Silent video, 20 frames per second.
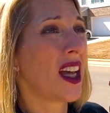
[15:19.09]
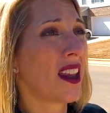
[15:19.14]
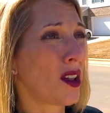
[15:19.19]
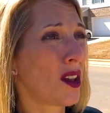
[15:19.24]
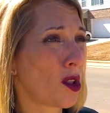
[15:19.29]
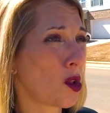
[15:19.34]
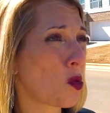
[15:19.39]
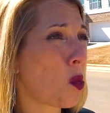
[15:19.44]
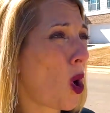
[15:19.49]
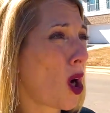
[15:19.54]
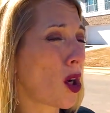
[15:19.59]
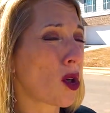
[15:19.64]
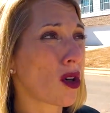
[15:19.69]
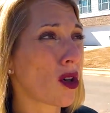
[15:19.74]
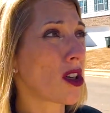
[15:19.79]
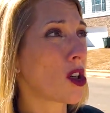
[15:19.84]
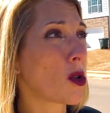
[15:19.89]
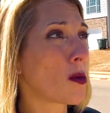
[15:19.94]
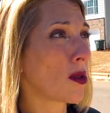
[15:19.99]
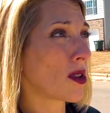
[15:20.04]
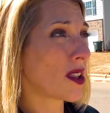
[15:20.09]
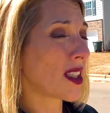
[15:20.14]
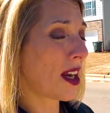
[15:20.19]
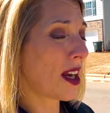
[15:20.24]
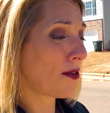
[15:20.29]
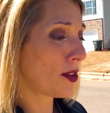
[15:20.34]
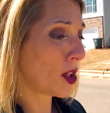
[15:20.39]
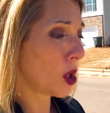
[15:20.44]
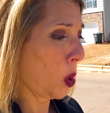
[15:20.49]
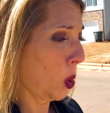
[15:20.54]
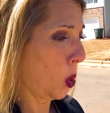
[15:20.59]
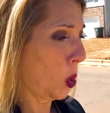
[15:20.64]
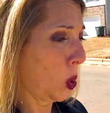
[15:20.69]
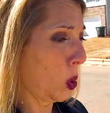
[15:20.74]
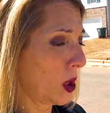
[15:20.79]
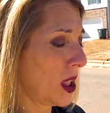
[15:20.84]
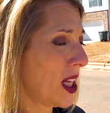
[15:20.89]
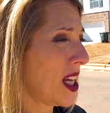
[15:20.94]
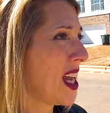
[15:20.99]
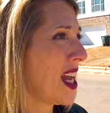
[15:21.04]
There's water on almost every
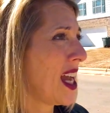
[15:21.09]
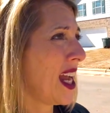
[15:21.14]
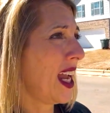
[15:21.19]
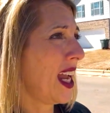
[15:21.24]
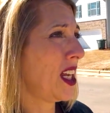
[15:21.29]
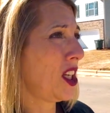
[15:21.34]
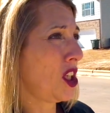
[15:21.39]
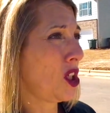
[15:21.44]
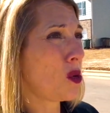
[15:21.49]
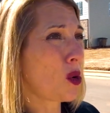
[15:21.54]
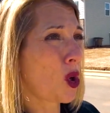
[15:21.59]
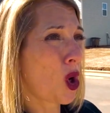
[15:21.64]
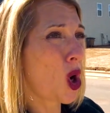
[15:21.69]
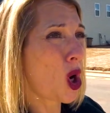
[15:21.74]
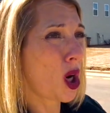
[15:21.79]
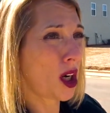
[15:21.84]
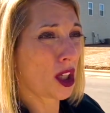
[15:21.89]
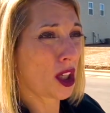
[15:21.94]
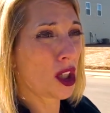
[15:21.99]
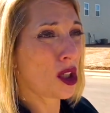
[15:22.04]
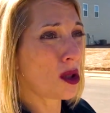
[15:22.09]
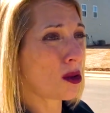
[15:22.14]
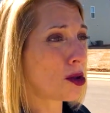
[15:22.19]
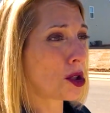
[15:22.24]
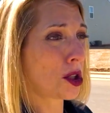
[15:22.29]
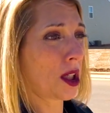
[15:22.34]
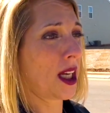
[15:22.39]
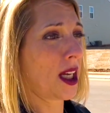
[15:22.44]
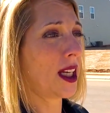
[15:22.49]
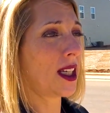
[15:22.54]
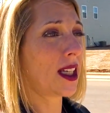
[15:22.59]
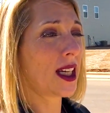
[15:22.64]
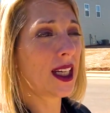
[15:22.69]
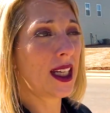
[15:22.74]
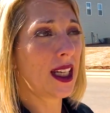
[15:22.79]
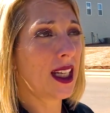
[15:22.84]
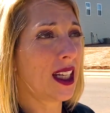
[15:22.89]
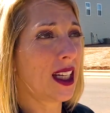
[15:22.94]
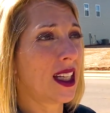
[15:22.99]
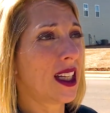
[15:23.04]
hole, and you are on a huge lake,
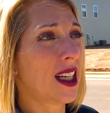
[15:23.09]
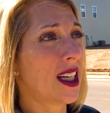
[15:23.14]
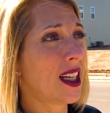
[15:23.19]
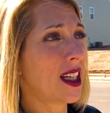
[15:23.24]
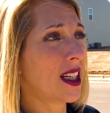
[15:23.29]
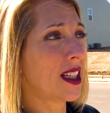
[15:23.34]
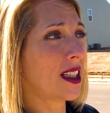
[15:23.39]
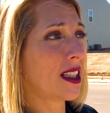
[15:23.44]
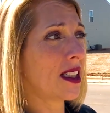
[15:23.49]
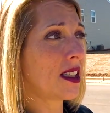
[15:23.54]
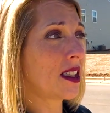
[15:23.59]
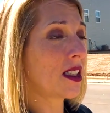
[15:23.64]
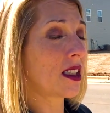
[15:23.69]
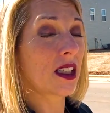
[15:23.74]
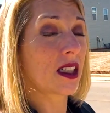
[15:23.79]
and it is